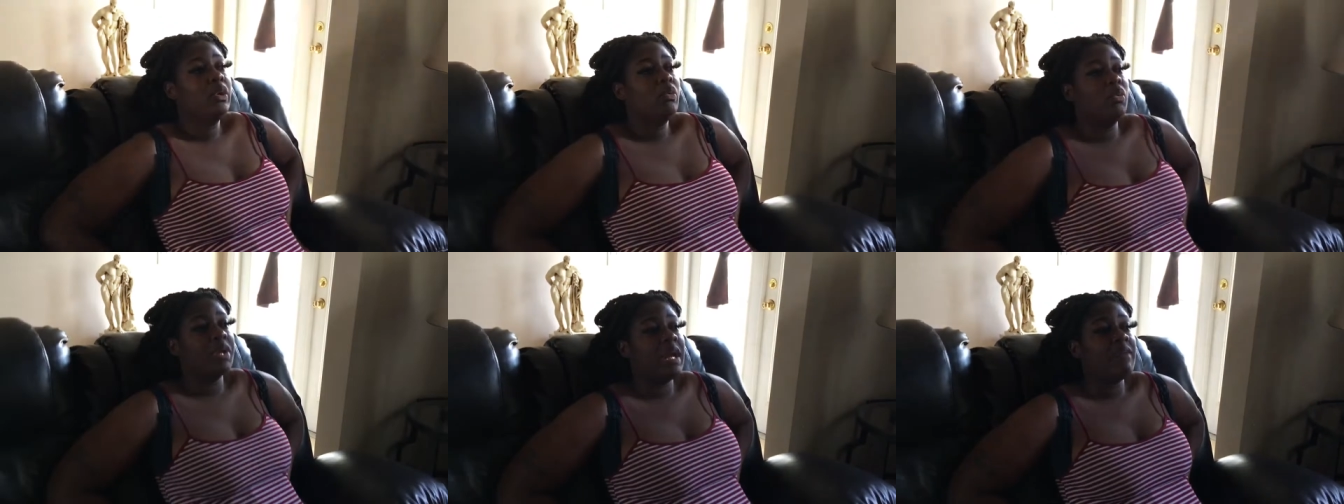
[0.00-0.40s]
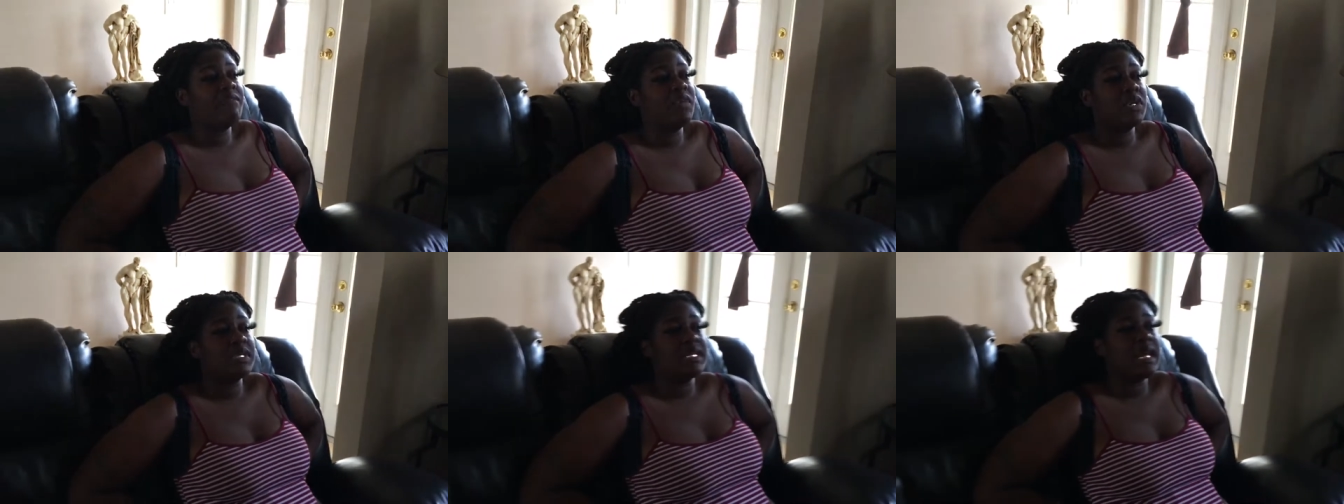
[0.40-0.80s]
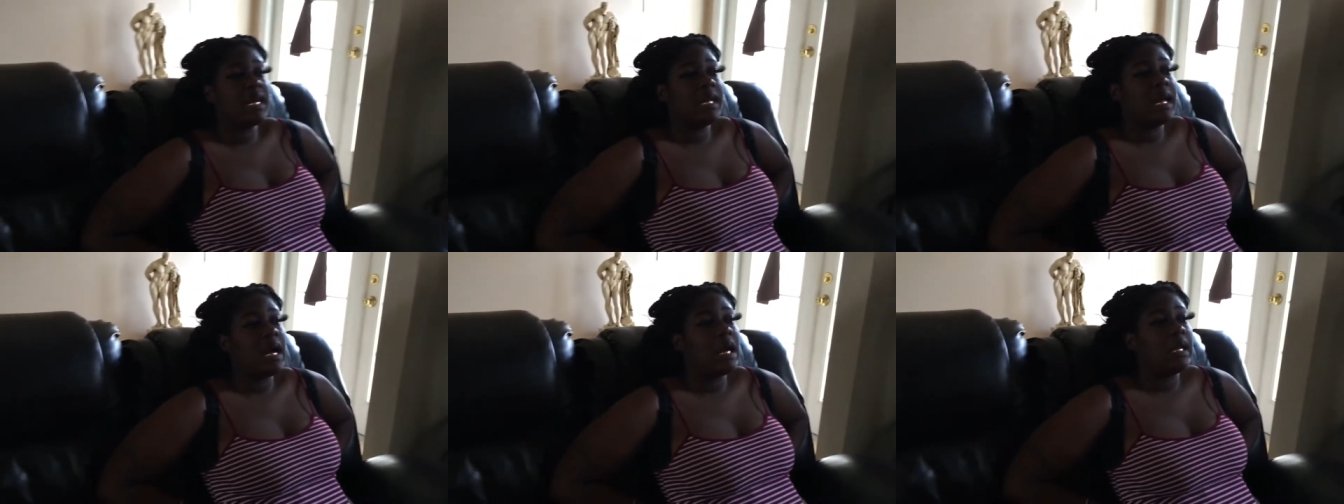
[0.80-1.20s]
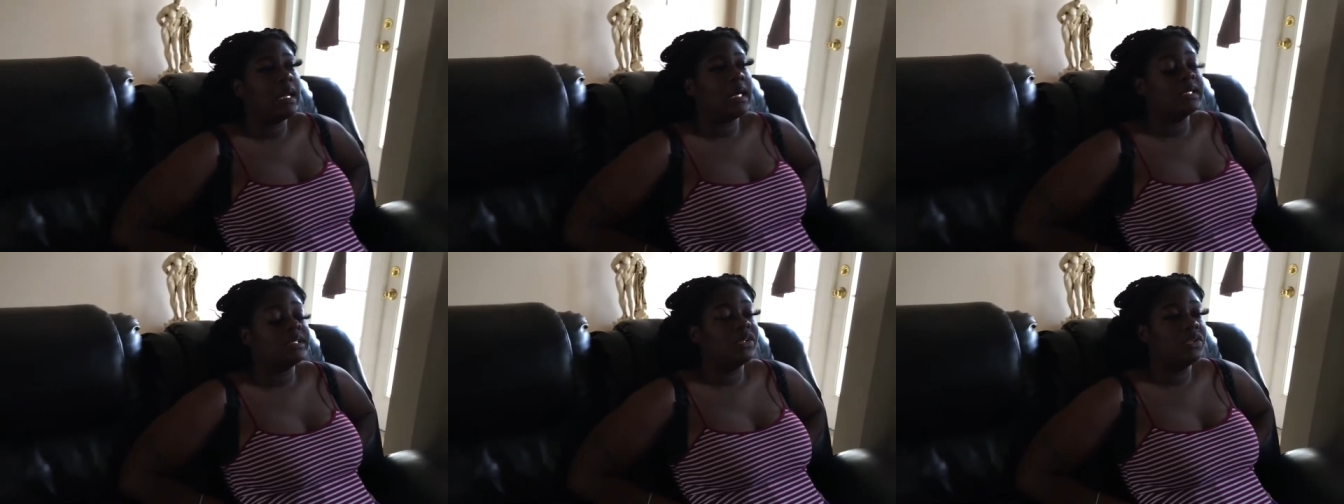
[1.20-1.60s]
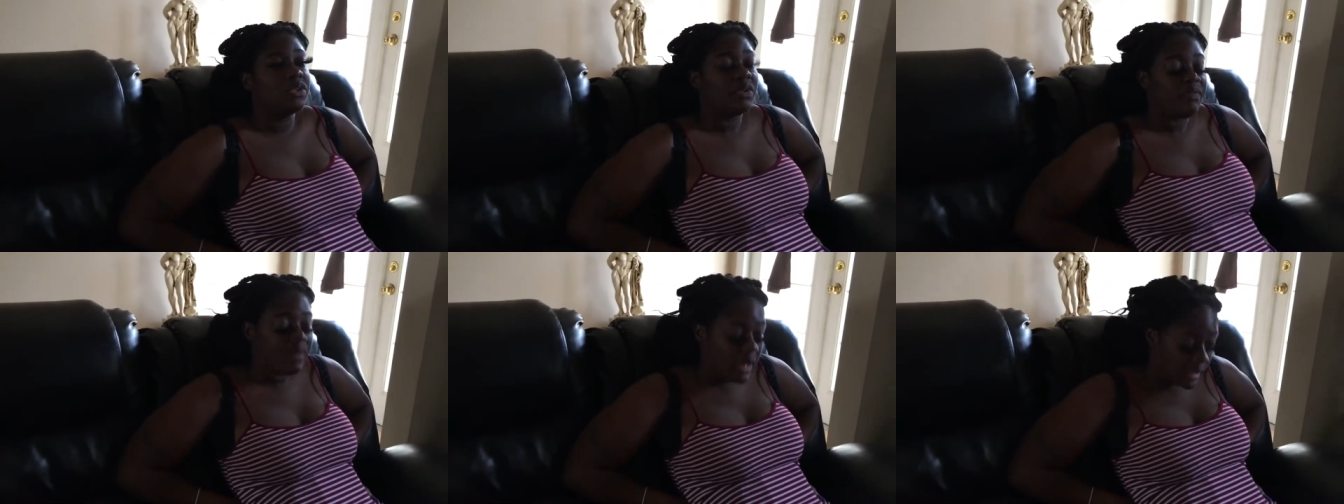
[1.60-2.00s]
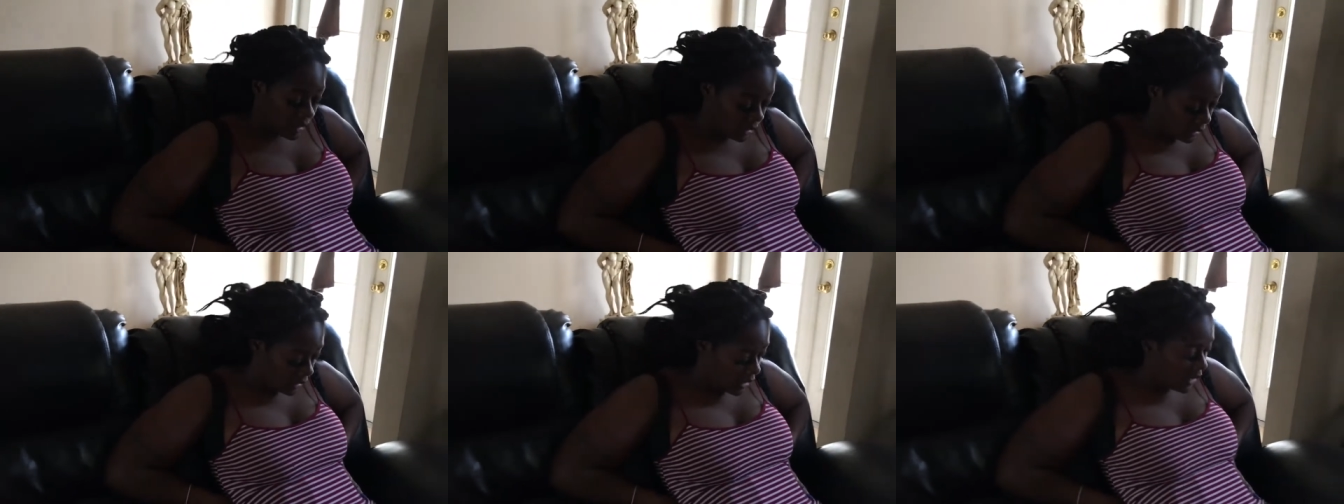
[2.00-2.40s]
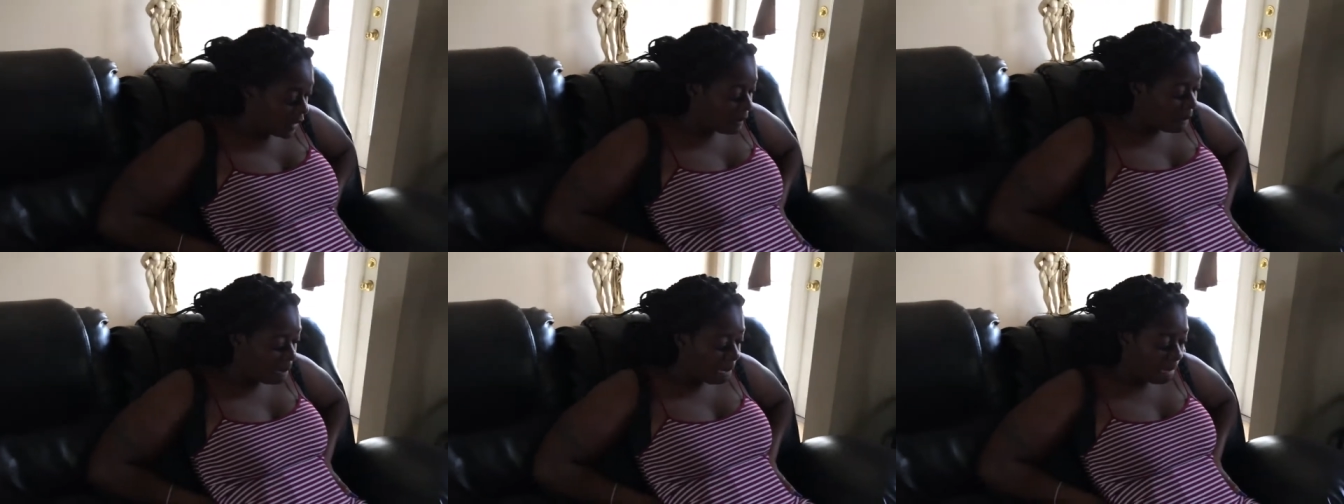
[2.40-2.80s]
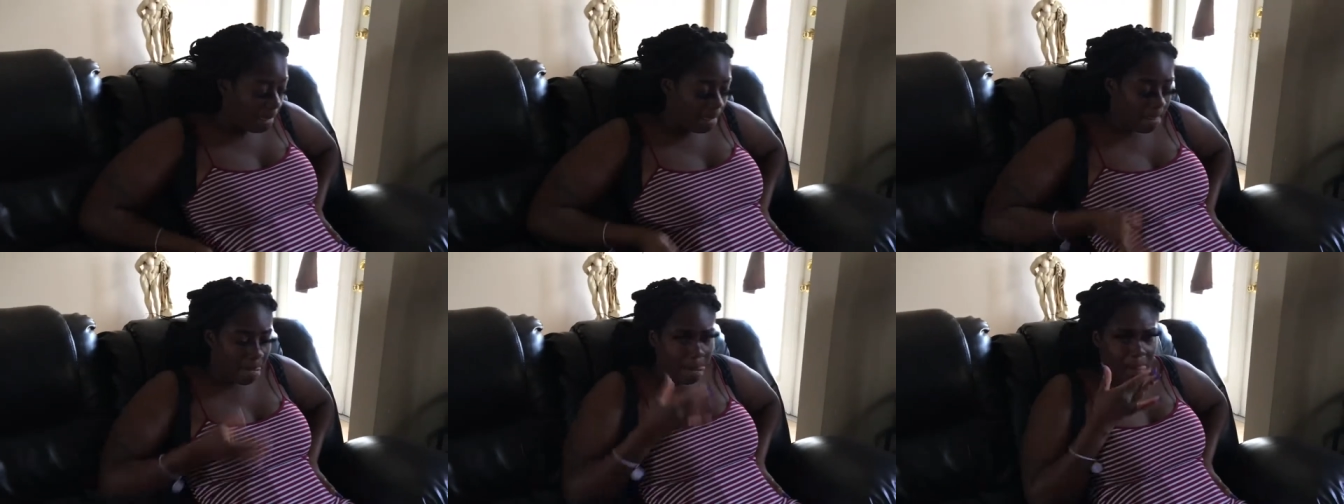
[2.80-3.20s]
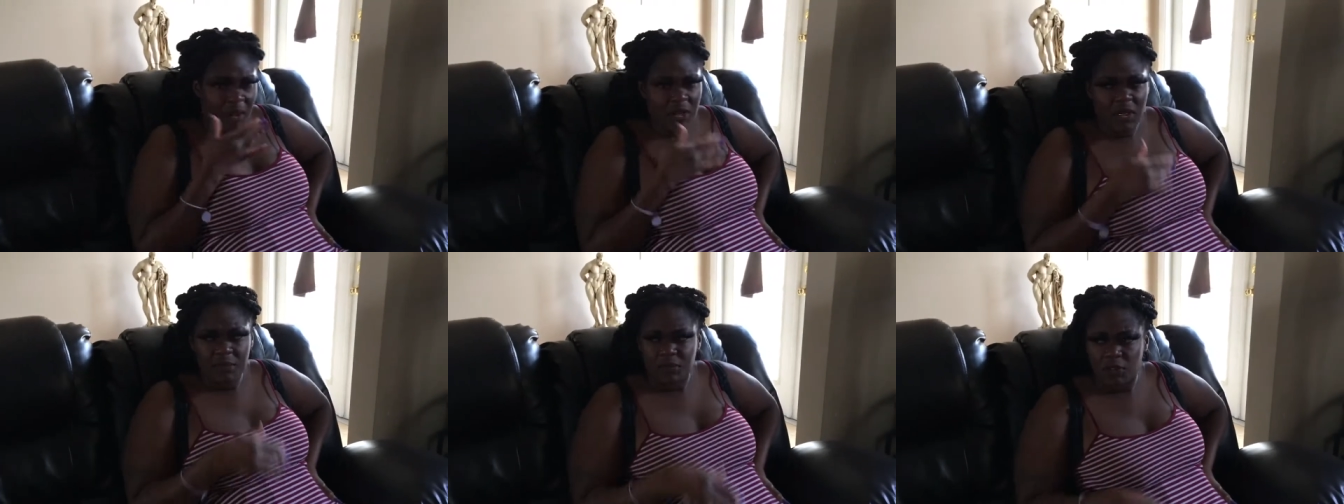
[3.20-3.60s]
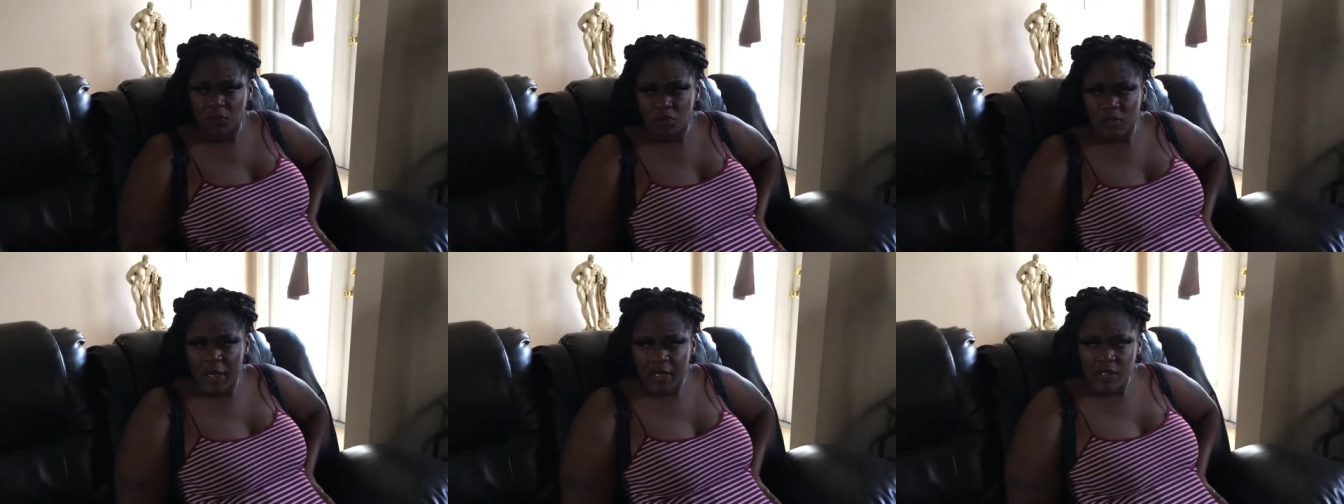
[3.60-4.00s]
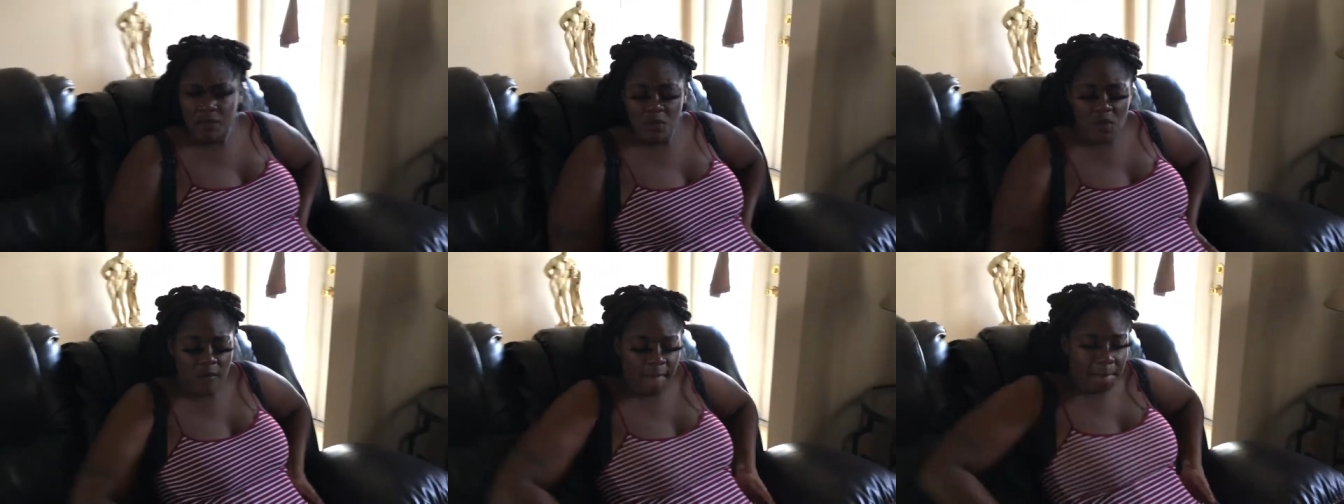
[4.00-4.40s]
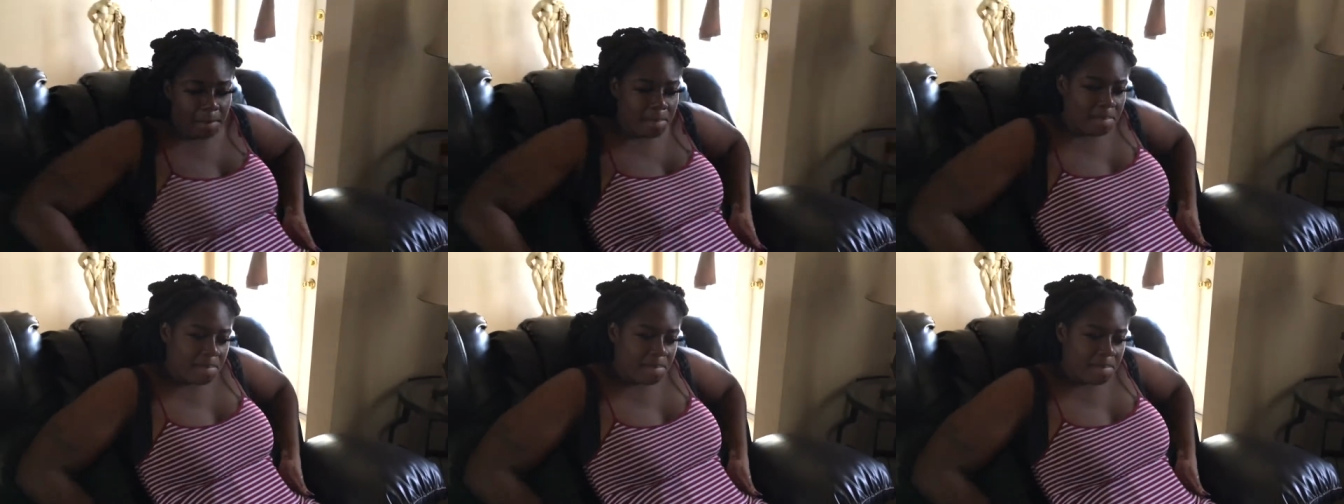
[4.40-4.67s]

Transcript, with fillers: when I first sat down, like I told you, it felt like a lump. My lips so dry this morning.